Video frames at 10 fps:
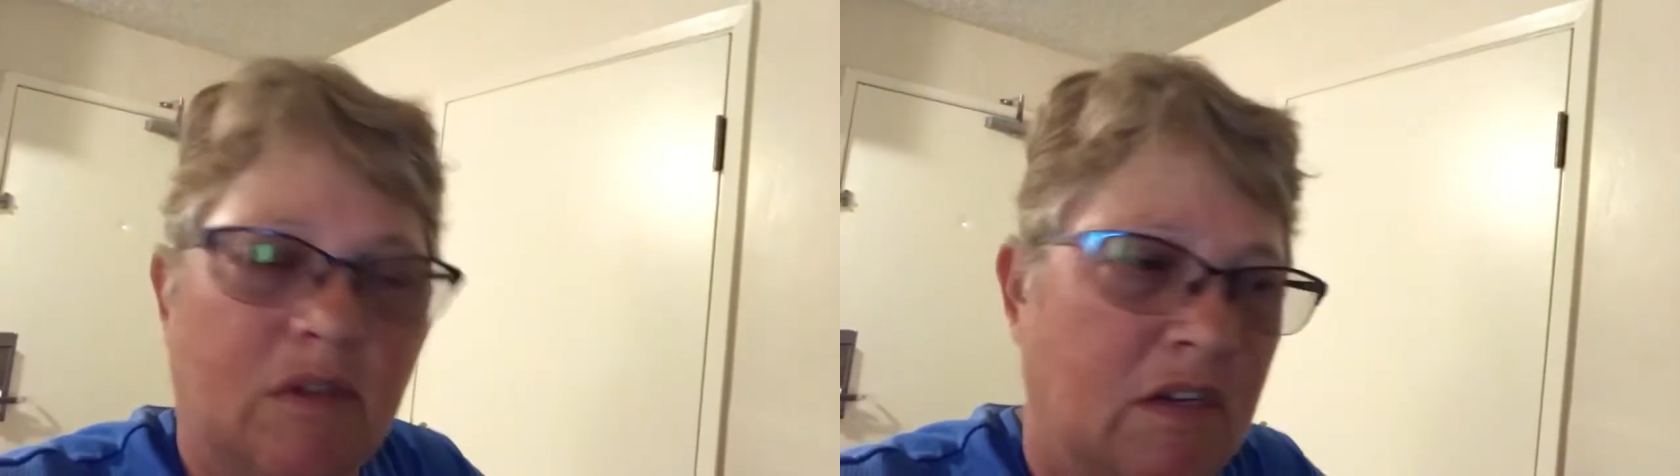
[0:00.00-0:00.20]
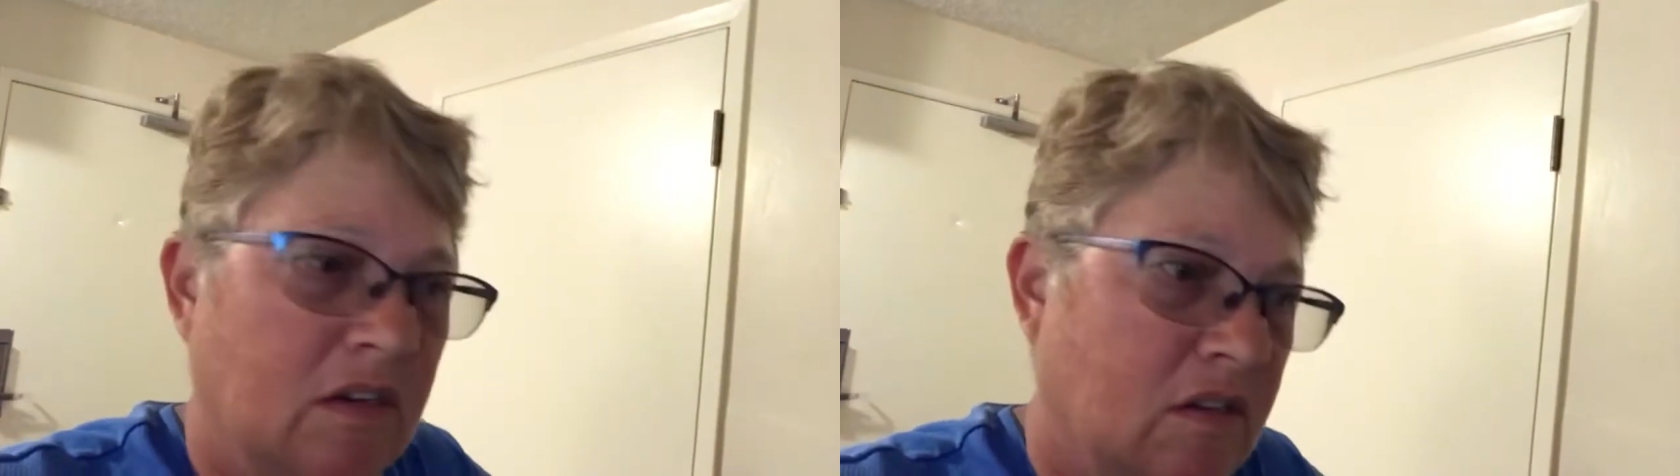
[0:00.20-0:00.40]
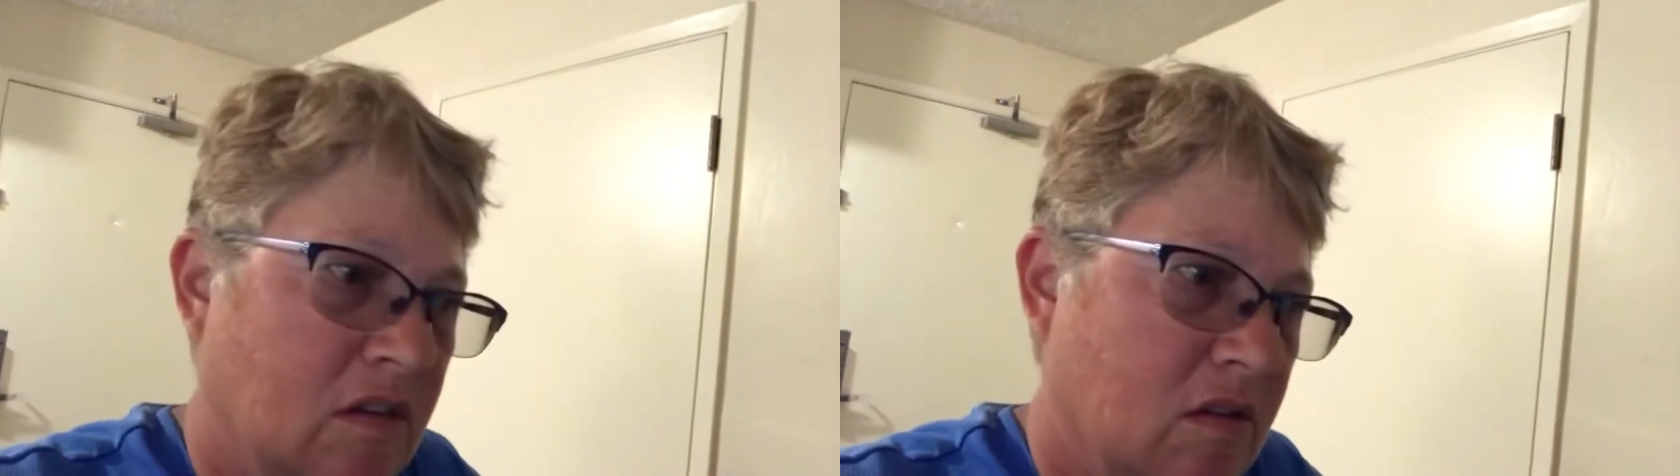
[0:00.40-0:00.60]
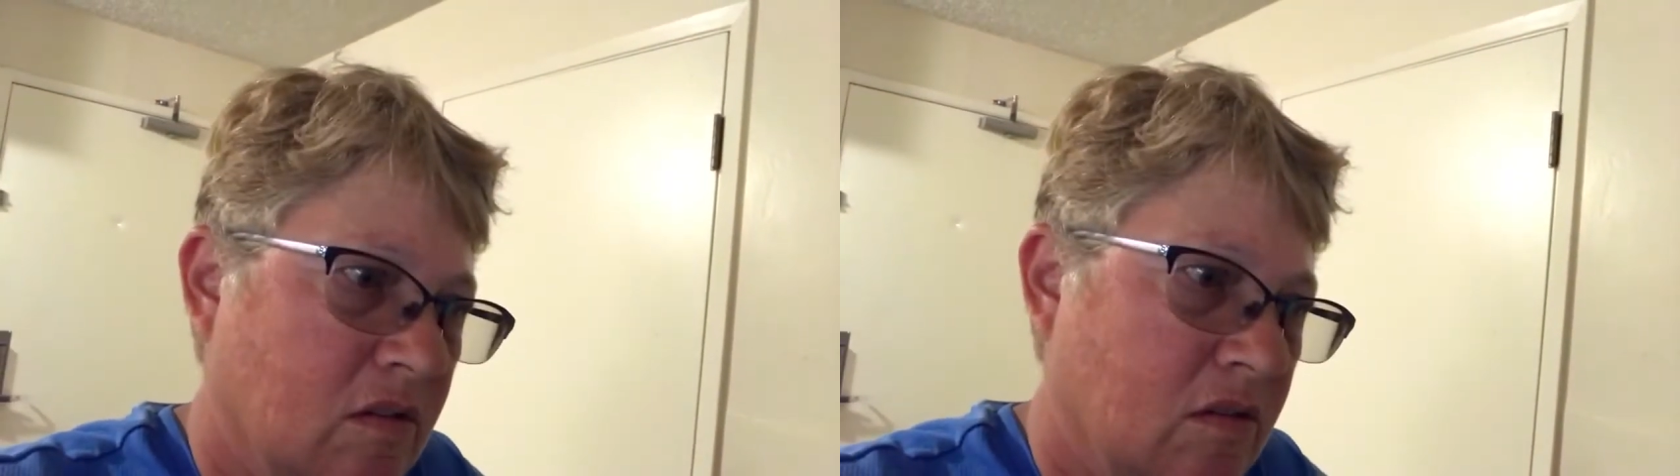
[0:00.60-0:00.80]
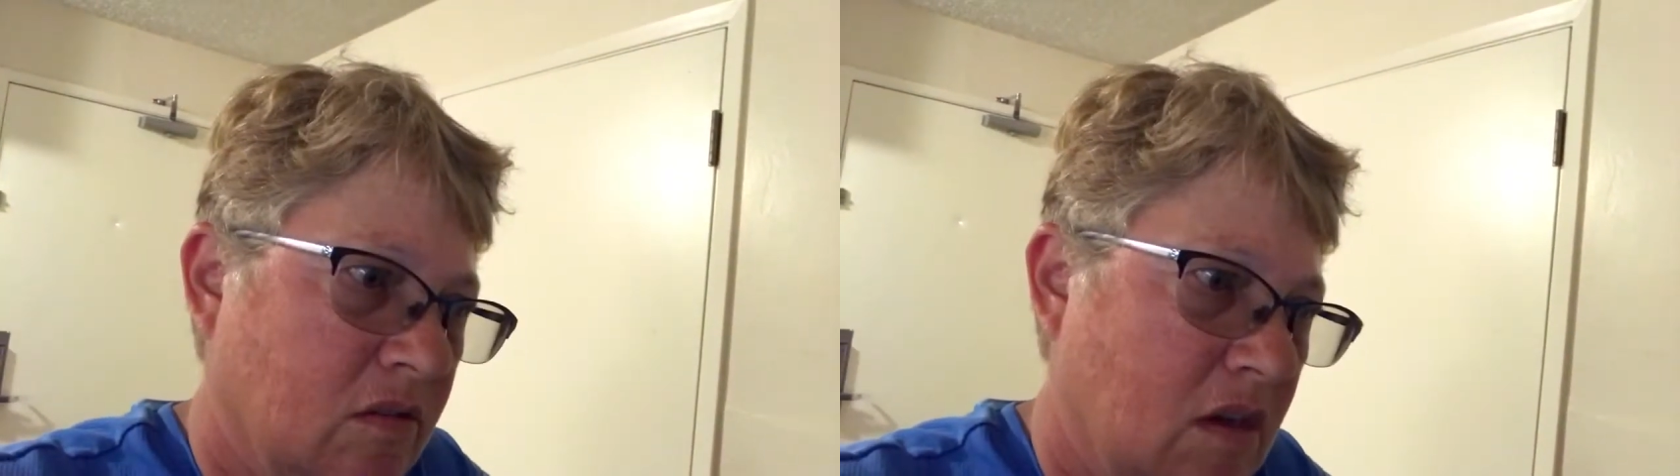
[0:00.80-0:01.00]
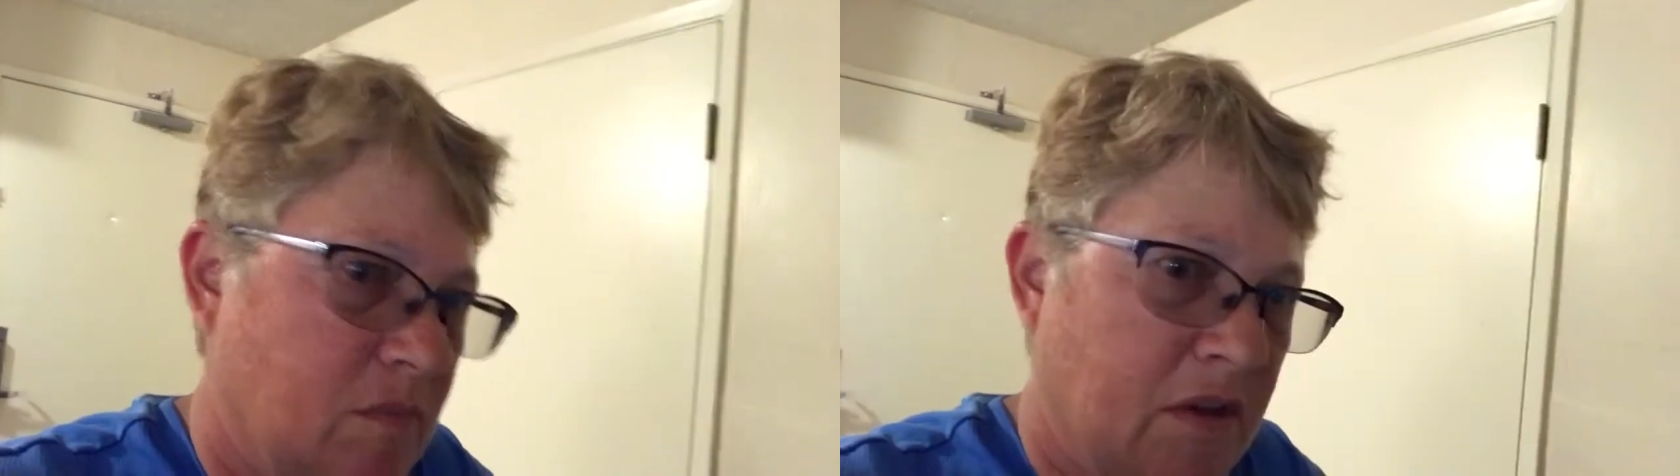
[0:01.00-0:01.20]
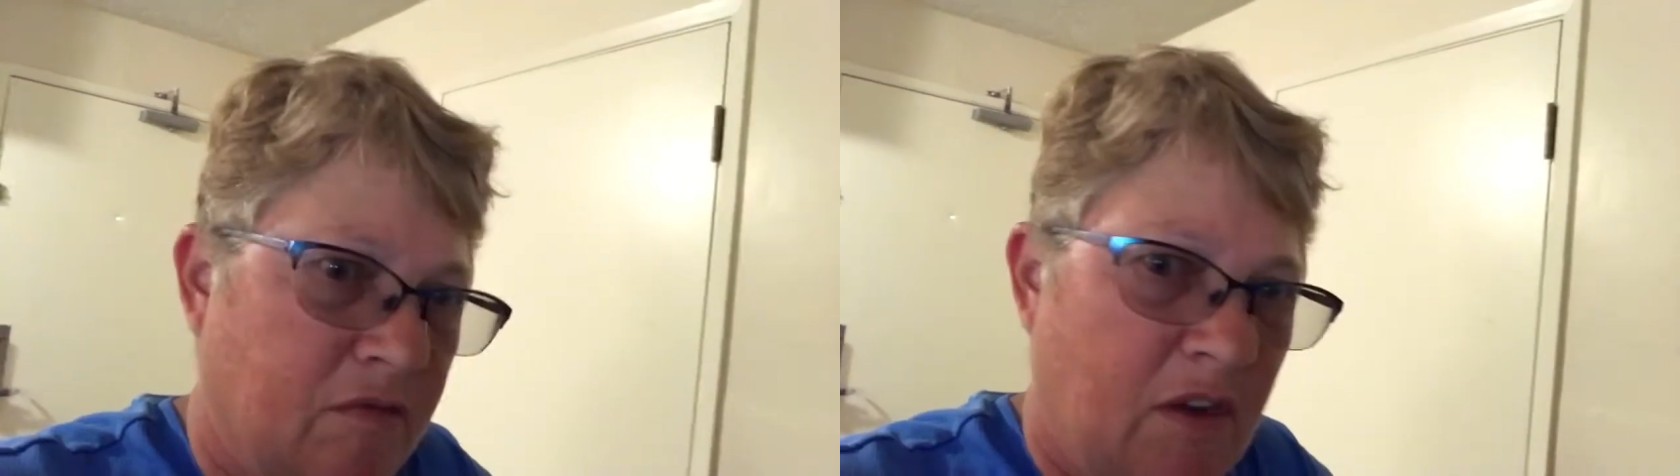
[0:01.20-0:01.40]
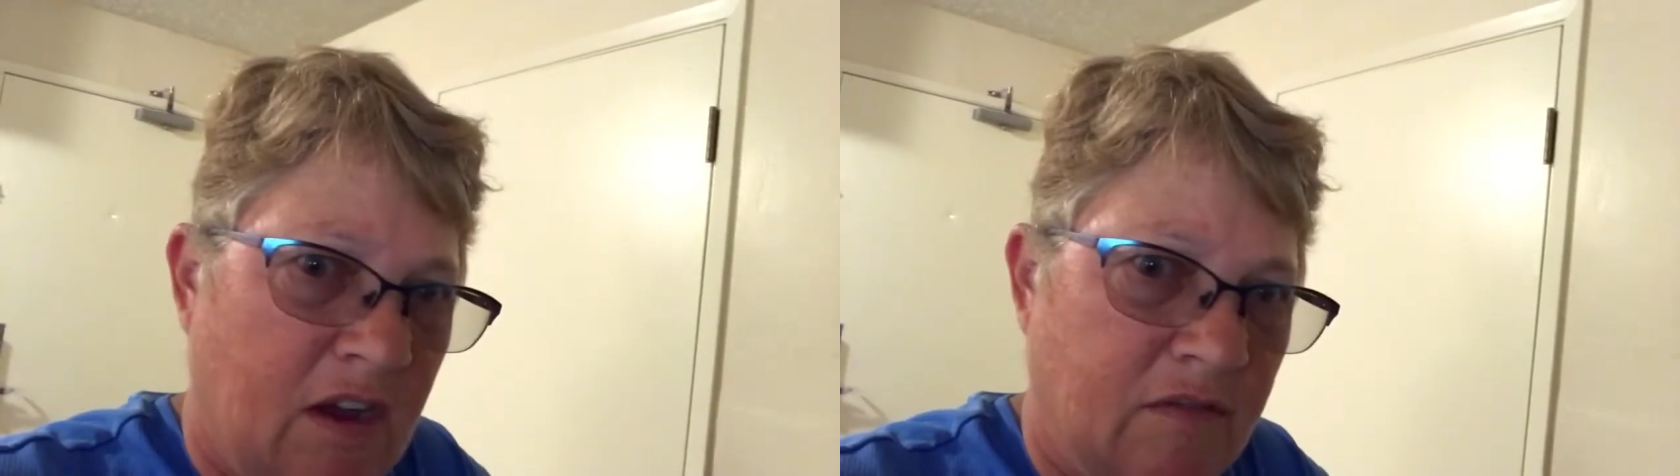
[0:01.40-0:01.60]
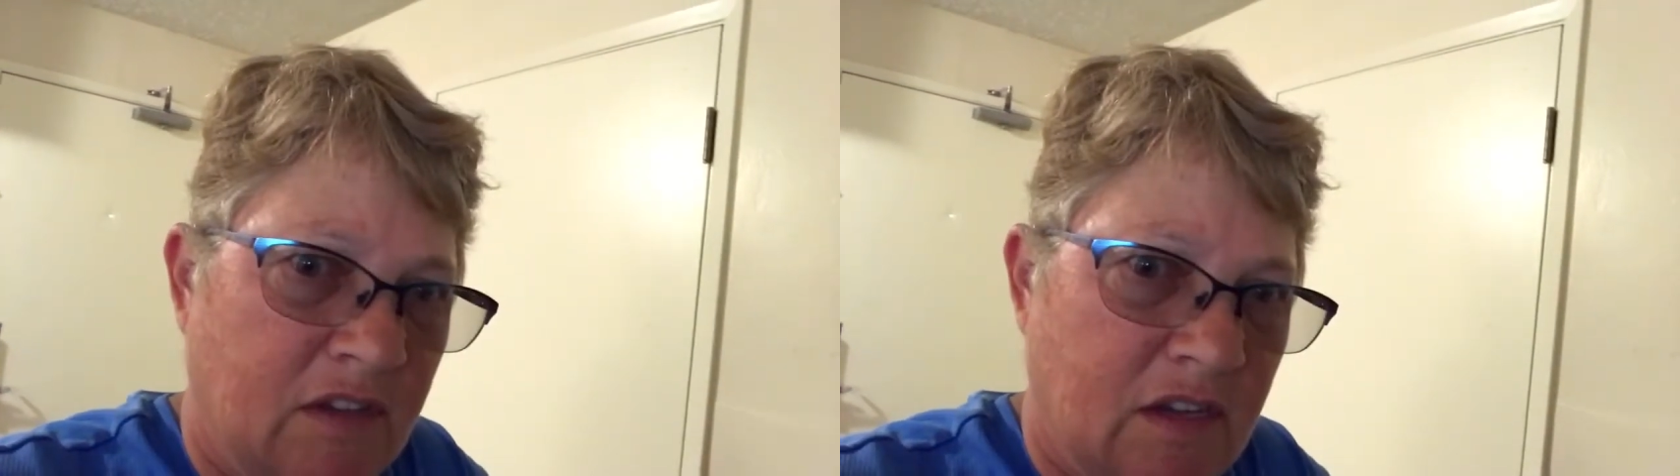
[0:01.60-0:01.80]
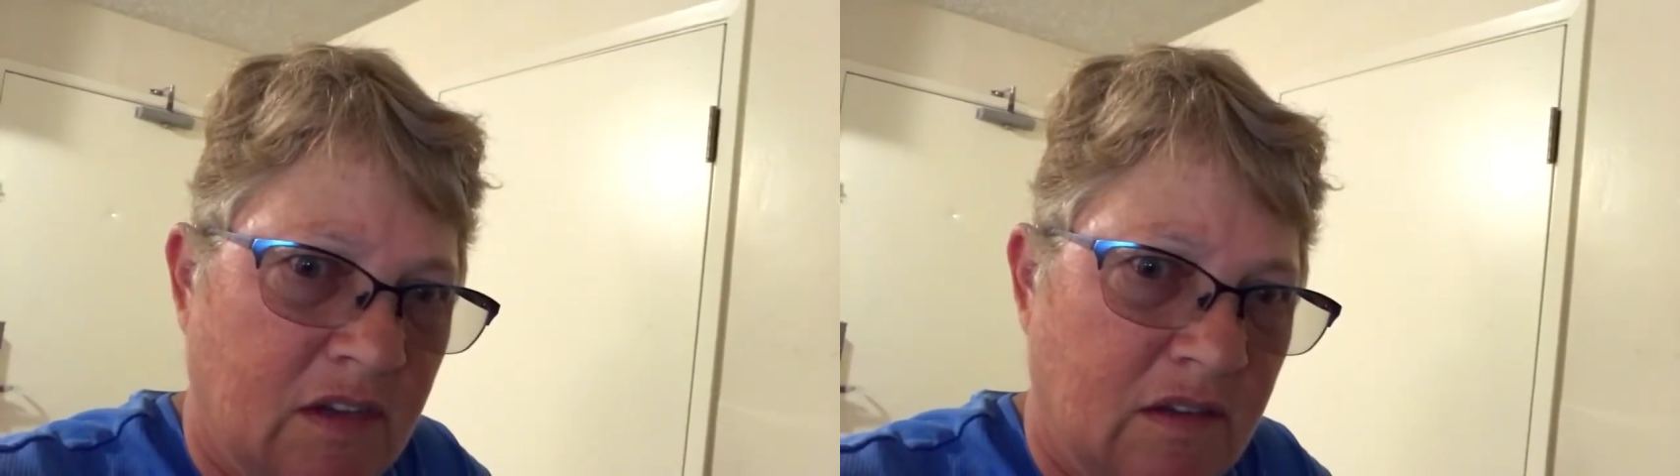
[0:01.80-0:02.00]
We needed to go to Big Five to
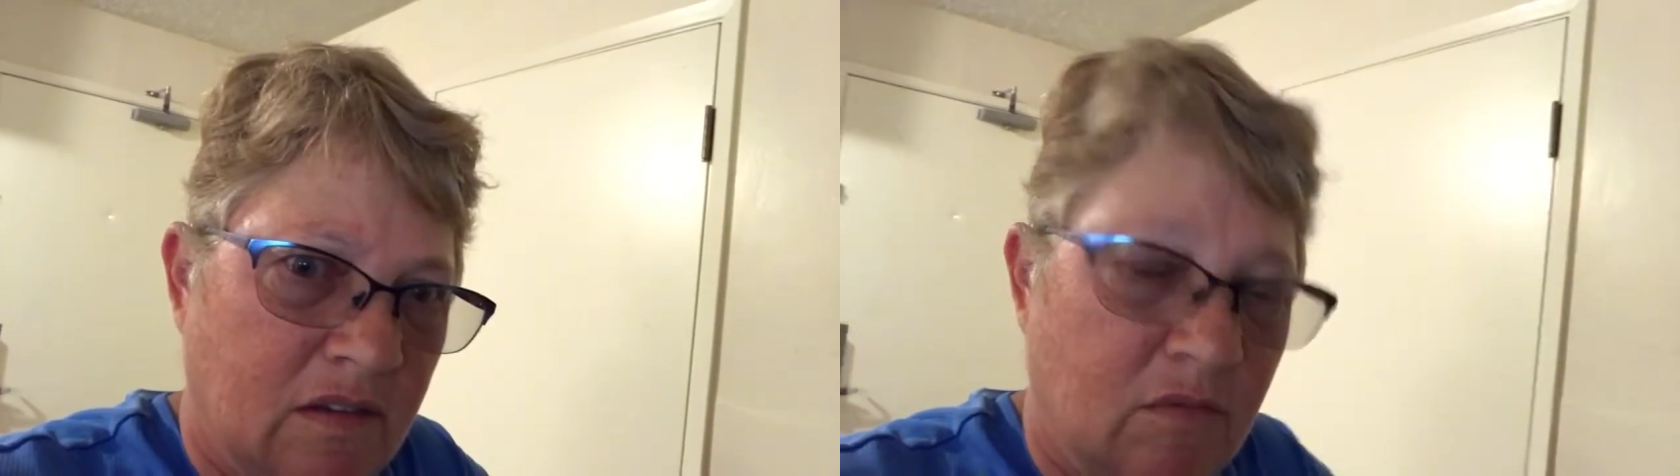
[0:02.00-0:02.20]
get,